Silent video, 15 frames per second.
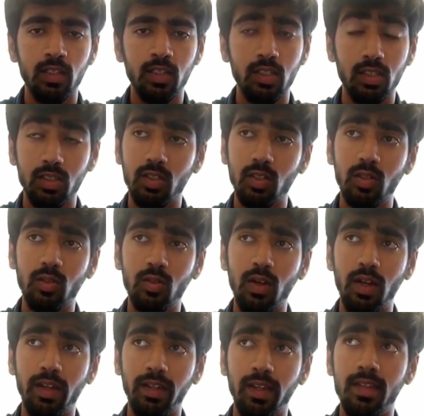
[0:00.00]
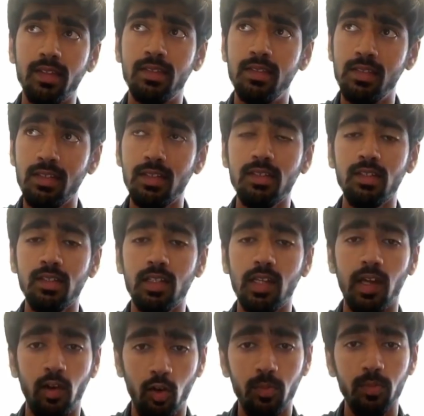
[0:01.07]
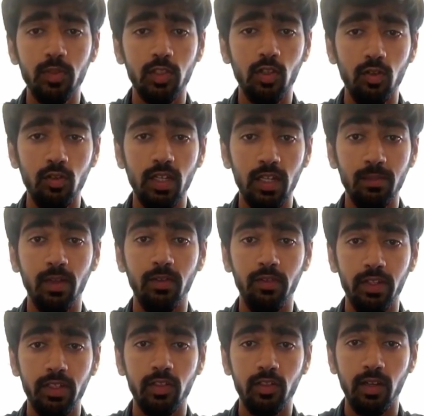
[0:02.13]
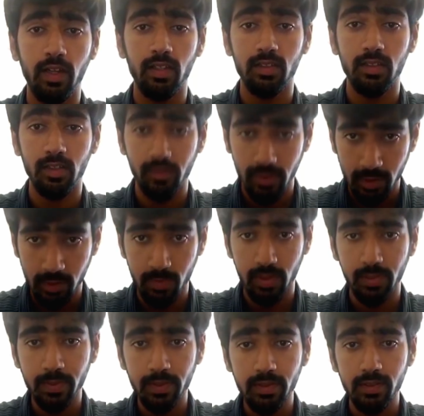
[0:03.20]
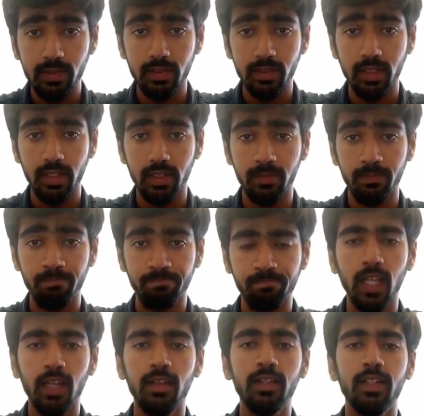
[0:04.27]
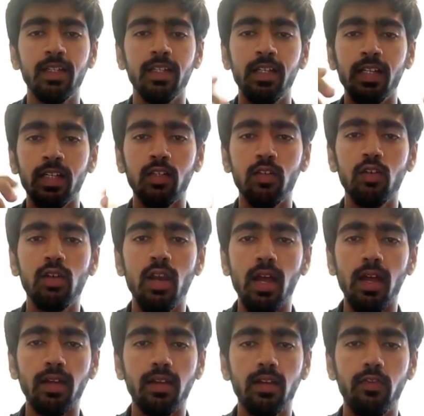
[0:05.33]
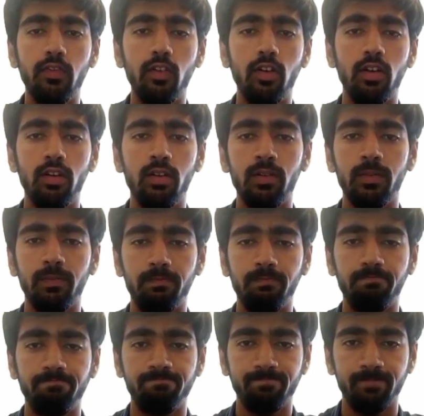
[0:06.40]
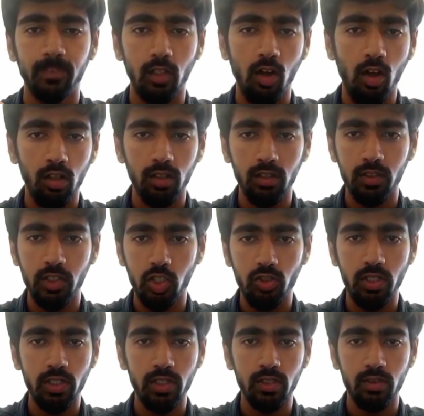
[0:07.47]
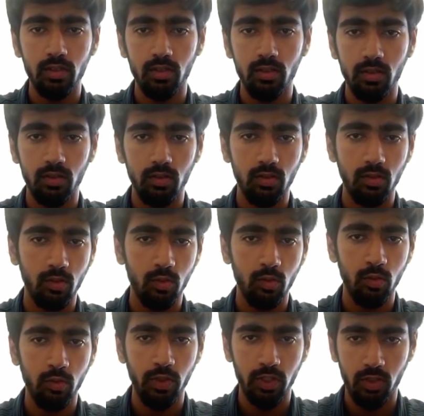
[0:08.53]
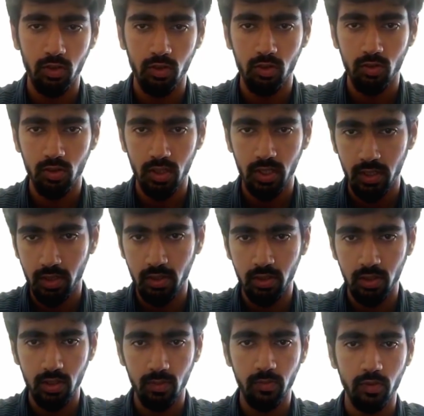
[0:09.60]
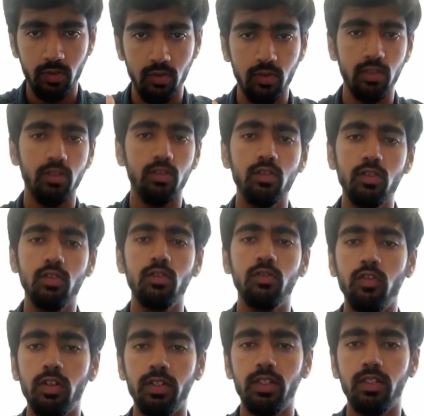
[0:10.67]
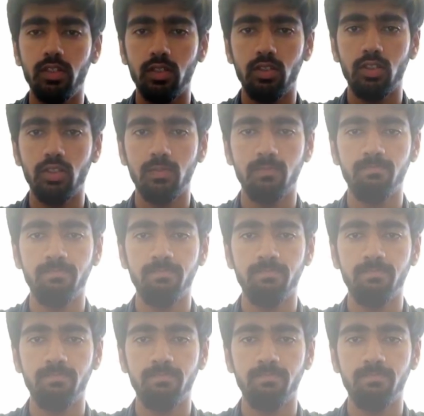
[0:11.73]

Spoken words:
So I guess this is it. I hope so that my video has served its purpose, and good luck for all the juniors who wish to do the internship, wish to do foreign internship.